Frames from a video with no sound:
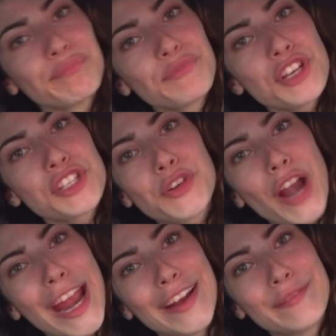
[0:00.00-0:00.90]
Just
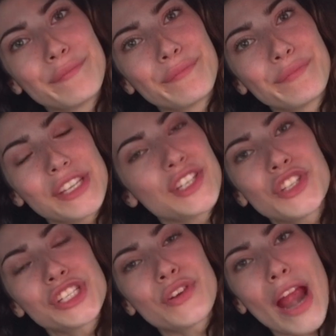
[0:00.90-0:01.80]
great. This is
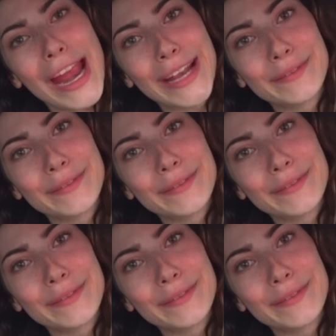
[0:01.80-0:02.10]
just great.